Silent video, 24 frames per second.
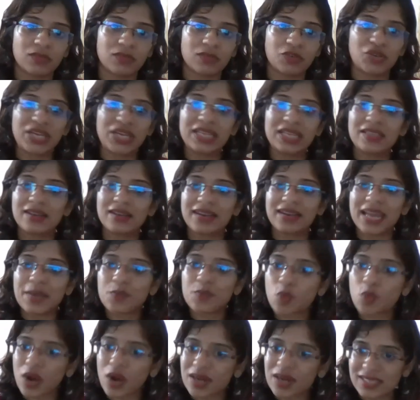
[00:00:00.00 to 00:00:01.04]
read the
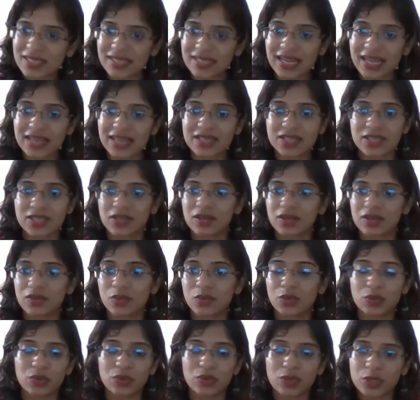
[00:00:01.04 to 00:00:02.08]
name once, that
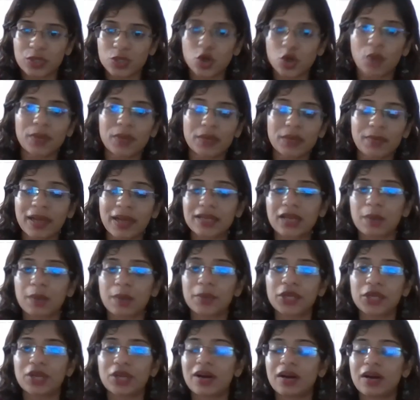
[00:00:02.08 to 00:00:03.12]
would do the job. It might
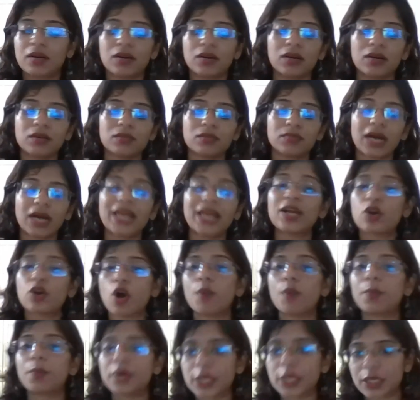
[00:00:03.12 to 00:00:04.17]
come in your higher
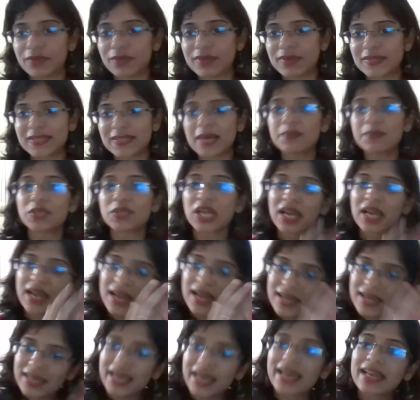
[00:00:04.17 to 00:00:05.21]
competitive exams.
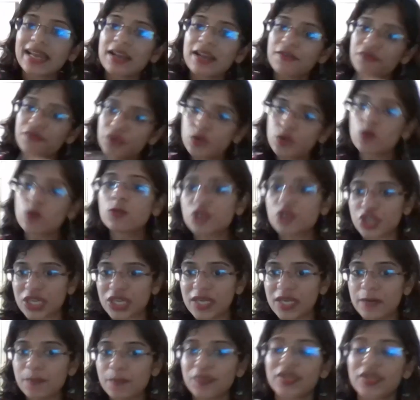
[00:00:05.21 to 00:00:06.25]
KLF2
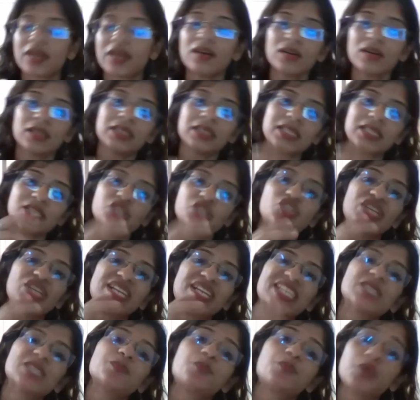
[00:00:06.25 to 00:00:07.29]
gene, yeah, this
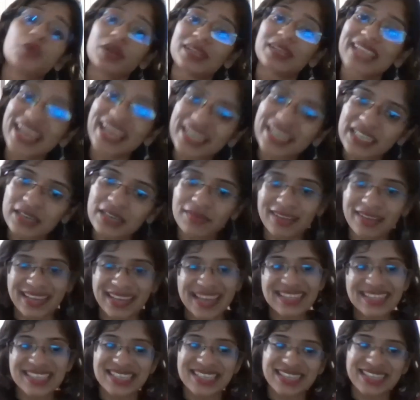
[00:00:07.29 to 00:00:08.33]
gene is protective
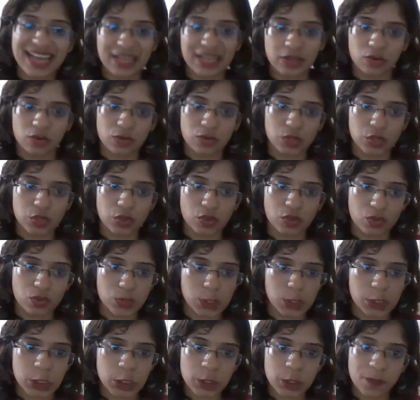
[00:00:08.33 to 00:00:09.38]
against
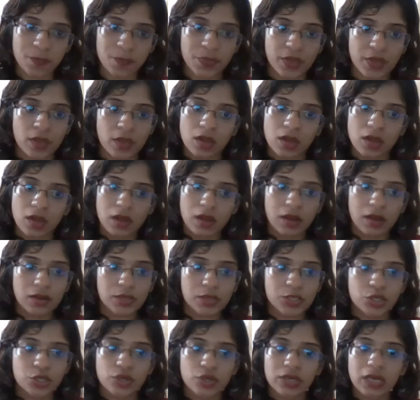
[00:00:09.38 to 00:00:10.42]
atherosclerosis.
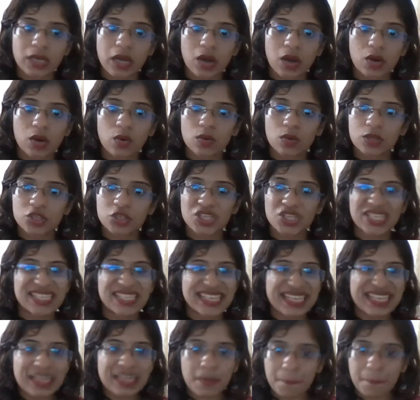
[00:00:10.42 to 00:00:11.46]
Understood? Now, just
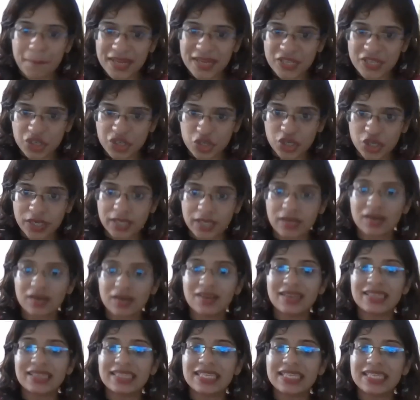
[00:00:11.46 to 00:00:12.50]
see the picture
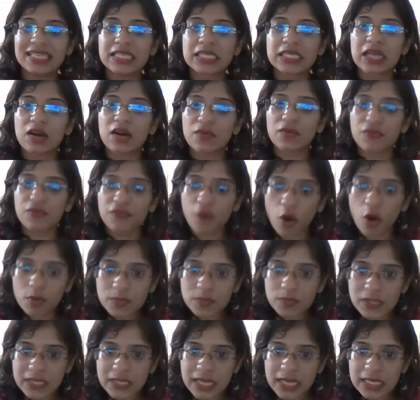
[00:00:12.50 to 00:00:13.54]
here. These are
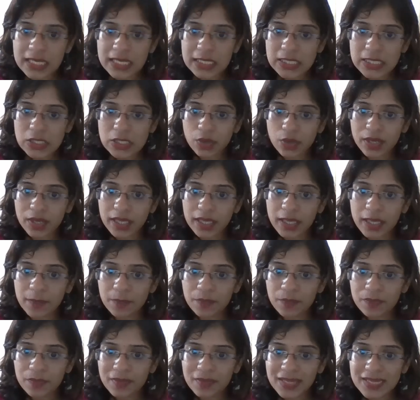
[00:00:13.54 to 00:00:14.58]
form cells,
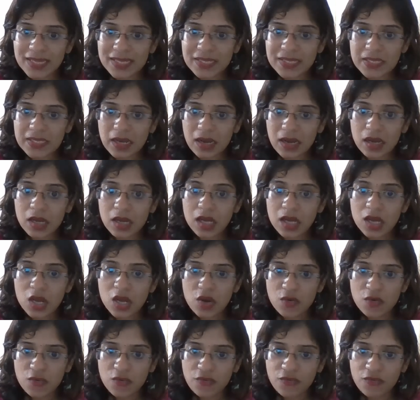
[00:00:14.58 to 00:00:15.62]
okay? These are
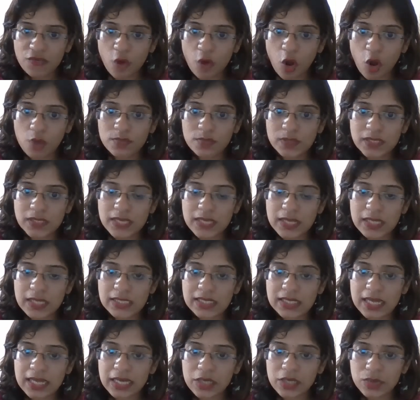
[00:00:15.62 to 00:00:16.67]
form
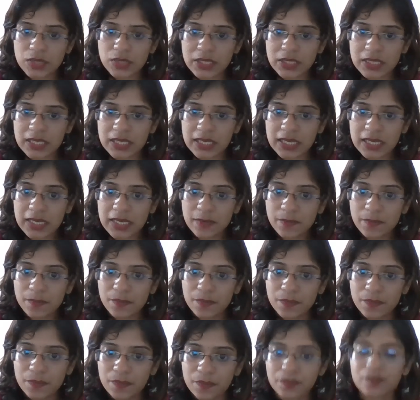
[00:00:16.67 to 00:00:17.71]
cells that you see in
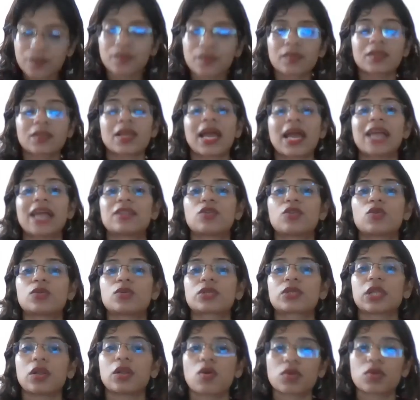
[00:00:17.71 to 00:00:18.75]

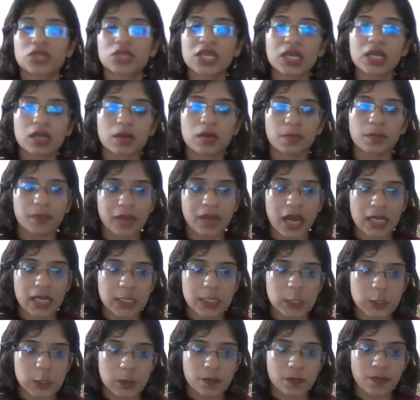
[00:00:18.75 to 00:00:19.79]
atherosclerotic
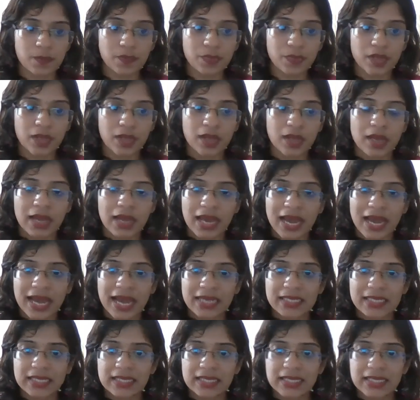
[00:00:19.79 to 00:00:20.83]
plaques.
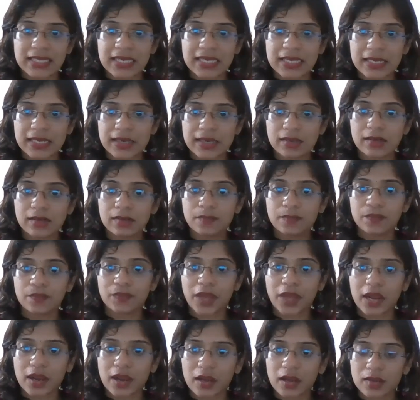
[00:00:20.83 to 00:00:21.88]
And see here
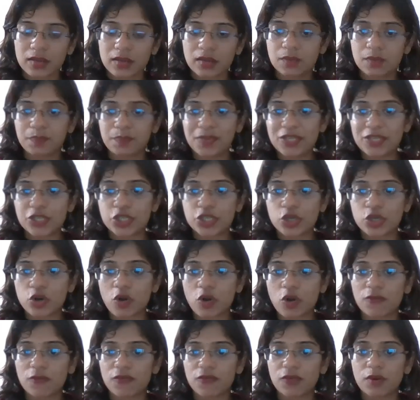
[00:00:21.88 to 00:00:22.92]
another picture
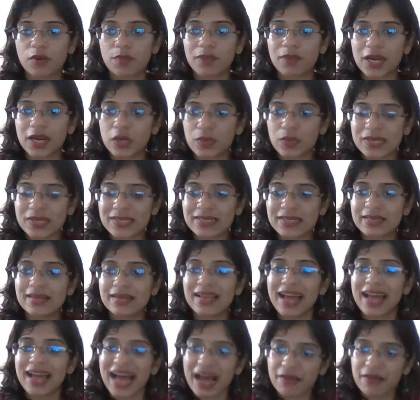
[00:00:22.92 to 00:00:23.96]
of a blood
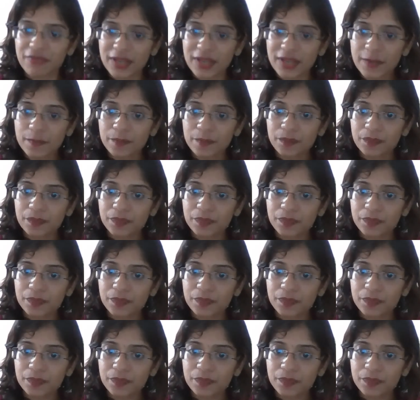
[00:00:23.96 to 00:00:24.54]
vessel having